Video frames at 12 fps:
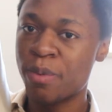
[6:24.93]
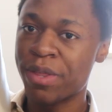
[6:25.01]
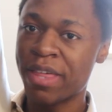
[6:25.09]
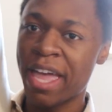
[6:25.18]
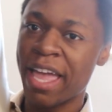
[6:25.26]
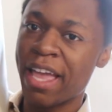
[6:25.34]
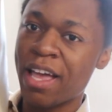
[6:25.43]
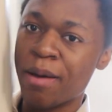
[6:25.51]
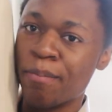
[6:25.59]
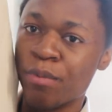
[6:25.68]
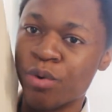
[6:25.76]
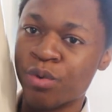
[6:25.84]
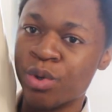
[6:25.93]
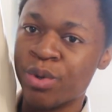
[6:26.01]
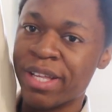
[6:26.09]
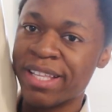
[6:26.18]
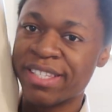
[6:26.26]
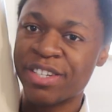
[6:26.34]
with a
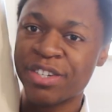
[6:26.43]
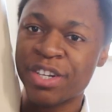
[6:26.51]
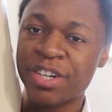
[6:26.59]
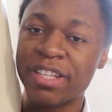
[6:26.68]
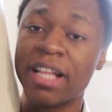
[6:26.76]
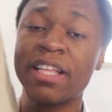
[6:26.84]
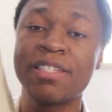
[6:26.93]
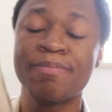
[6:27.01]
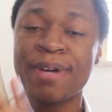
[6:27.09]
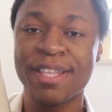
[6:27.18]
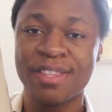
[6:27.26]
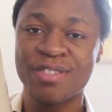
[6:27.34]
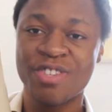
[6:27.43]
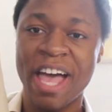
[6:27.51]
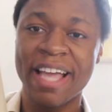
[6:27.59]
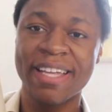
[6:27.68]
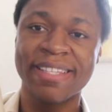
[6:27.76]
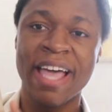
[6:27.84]
maroon interior. Now let's break this
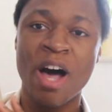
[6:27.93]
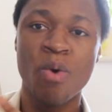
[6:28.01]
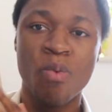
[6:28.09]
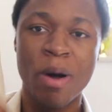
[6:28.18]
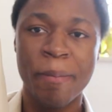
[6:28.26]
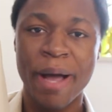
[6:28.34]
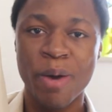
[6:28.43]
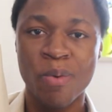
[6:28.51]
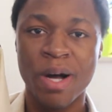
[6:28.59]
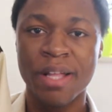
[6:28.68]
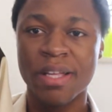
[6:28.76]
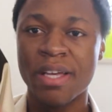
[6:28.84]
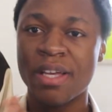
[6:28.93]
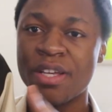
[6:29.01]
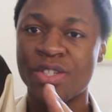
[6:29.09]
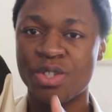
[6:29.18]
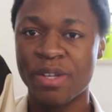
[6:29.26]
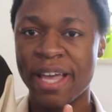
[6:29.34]
jacket down one by one
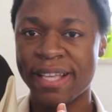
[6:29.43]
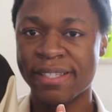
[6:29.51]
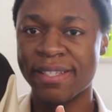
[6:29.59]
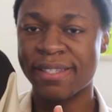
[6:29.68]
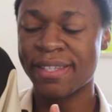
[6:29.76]
so you guys can